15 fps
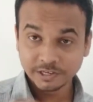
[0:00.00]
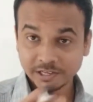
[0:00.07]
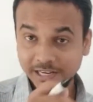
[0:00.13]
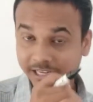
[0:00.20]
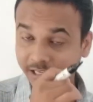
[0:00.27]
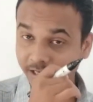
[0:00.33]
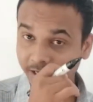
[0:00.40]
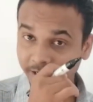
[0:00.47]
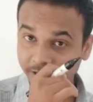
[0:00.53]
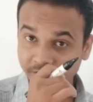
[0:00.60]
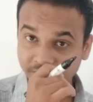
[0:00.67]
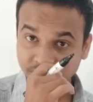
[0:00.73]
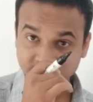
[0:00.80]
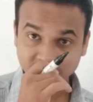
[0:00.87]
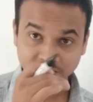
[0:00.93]
Like
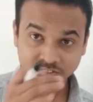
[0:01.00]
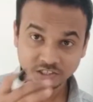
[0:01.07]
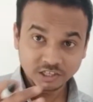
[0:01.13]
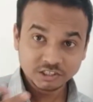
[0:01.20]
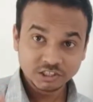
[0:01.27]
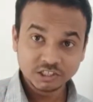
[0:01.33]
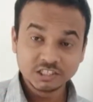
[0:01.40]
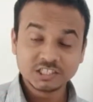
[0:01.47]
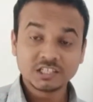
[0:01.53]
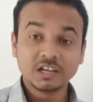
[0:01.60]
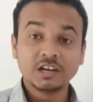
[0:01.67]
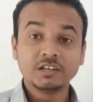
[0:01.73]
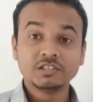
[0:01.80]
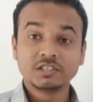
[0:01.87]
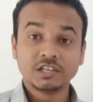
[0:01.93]
if search is
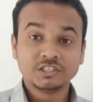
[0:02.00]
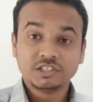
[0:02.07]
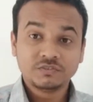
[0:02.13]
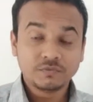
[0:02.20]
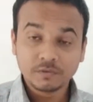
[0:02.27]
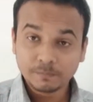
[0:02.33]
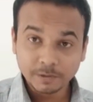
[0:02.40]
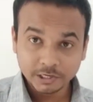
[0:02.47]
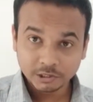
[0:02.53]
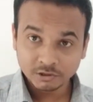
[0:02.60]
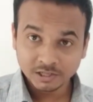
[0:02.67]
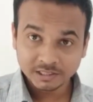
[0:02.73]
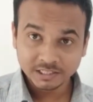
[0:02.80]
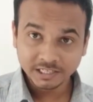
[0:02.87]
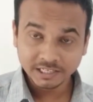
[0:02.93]
searching for a
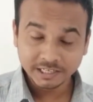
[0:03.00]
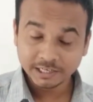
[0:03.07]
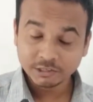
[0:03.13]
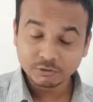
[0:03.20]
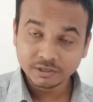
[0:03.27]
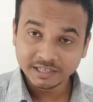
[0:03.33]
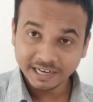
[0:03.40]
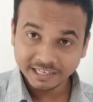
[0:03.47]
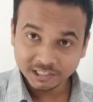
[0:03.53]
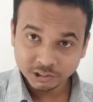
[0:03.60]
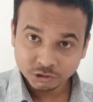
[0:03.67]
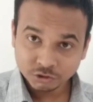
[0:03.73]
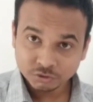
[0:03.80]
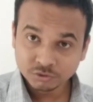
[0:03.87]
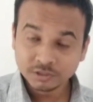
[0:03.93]
particular thing, your title
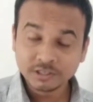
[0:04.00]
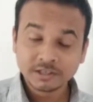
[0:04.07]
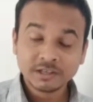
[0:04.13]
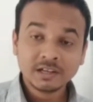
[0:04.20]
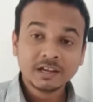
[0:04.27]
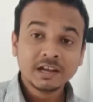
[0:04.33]
should